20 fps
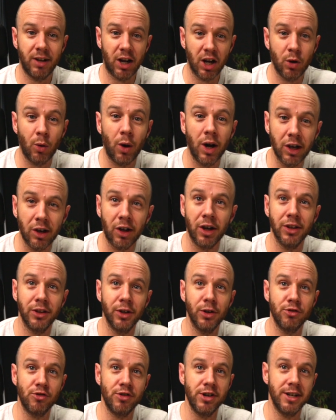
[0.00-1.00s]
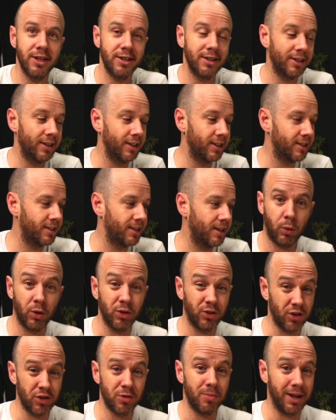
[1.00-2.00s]
I quite like those redesigns.
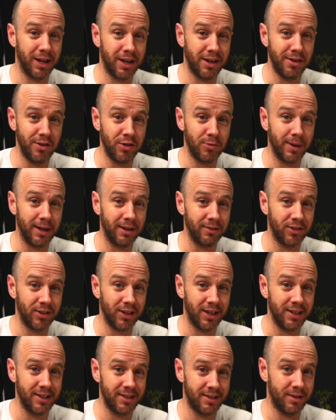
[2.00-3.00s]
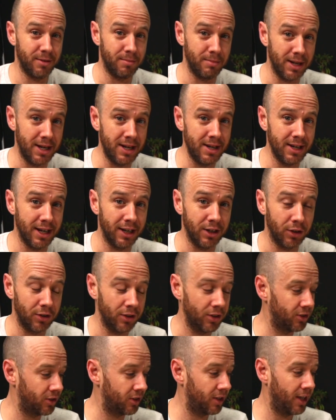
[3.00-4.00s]
What doesn't make a huge amount of sense to me and
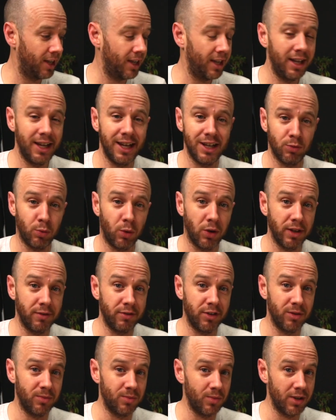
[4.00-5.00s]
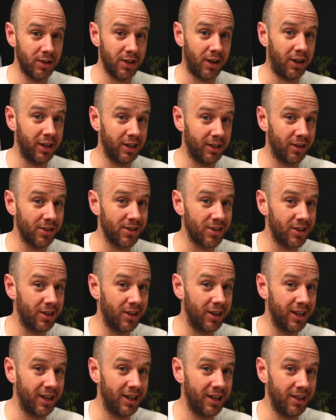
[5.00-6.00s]
others is what they've done with icons
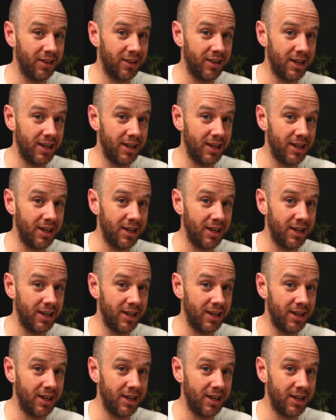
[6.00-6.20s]
like